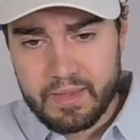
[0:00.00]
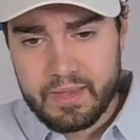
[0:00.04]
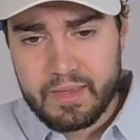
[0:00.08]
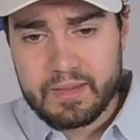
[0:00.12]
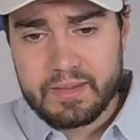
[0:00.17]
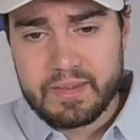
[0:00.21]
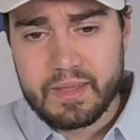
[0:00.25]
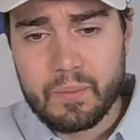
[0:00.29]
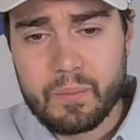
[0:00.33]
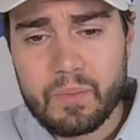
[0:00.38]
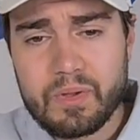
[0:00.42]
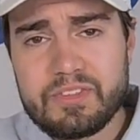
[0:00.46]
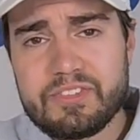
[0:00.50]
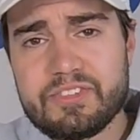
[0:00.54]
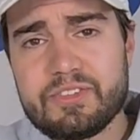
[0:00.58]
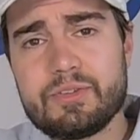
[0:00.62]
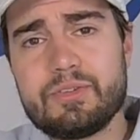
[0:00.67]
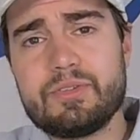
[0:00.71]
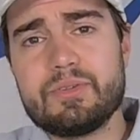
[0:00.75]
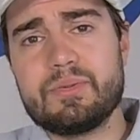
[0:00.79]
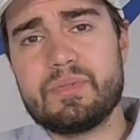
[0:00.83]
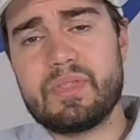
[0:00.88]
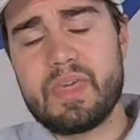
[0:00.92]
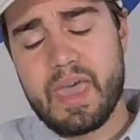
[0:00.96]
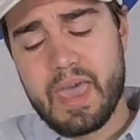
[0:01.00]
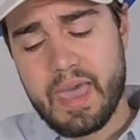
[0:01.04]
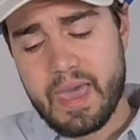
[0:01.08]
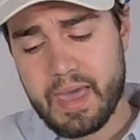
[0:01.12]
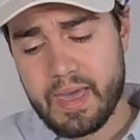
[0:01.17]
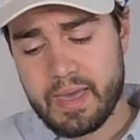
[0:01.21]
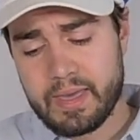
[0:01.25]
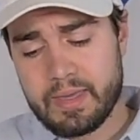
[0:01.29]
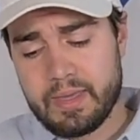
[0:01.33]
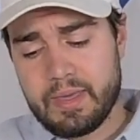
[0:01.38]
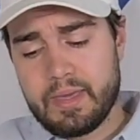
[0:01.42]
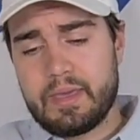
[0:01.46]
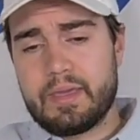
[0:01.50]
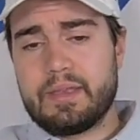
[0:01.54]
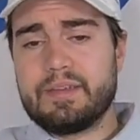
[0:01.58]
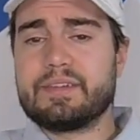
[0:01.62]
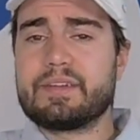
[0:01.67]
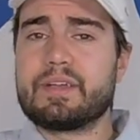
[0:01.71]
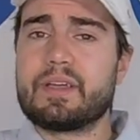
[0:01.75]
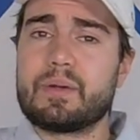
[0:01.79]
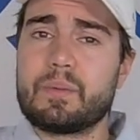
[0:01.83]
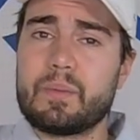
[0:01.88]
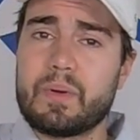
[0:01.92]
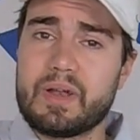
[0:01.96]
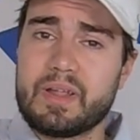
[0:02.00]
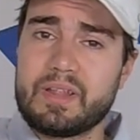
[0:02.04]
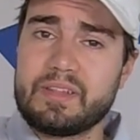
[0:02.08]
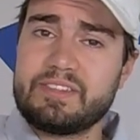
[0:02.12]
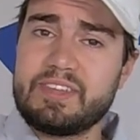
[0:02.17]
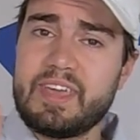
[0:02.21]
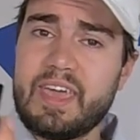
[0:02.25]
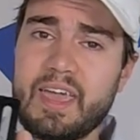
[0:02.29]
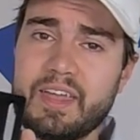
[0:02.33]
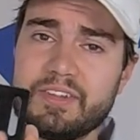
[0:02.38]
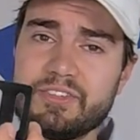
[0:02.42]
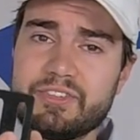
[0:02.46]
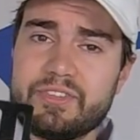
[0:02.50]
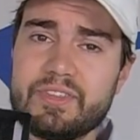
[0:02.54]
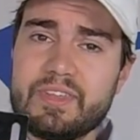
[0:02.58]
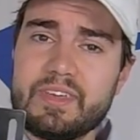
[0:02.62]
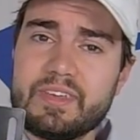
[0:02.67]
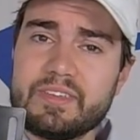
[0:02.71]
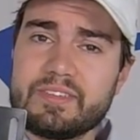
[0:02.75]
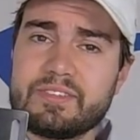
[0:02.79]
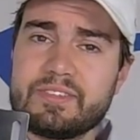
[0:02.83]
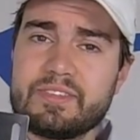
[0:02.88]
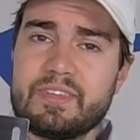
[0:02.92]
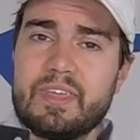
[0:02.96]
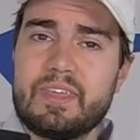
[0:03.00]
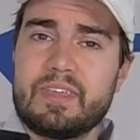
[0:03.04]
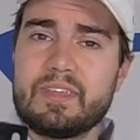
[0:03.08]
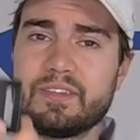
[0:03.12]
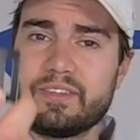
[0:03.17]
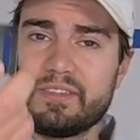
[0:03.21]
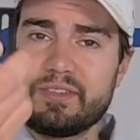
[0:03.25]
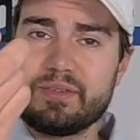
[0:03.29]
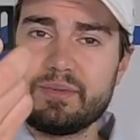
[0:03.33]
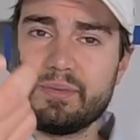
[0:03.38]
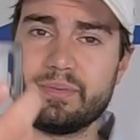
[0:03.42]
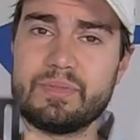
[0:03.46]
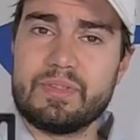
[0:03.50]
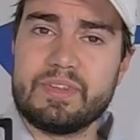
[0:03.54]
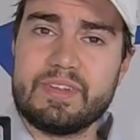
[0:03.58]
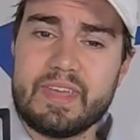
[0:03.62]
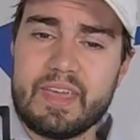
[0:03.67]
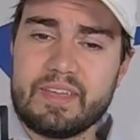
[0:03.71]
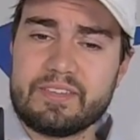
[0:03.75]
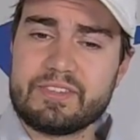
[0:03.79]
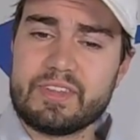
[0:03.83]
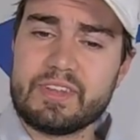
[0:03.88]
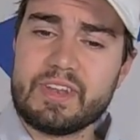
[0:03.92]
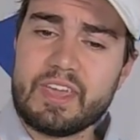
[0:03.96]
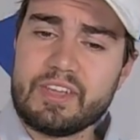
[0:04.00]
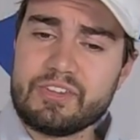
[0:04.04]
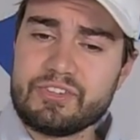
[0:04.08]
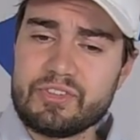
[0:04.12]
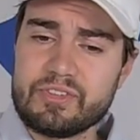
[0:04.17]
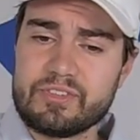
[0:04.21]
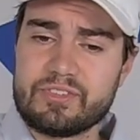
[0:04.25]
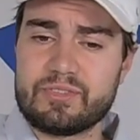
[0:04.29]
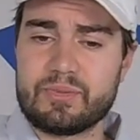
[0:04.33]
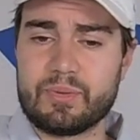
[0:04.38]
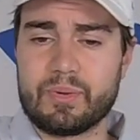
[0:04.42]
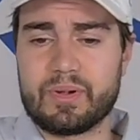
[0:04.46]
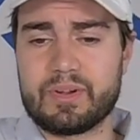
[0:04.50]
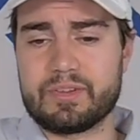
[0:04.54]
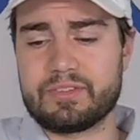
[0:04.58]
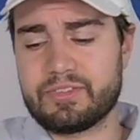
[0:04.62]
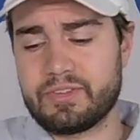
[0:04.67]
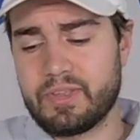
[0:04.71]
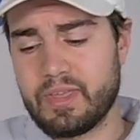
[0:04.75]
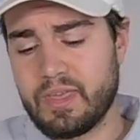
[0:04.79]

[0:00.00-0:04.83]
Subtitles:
Now once you do that, you're going to want to attach this to the destination source.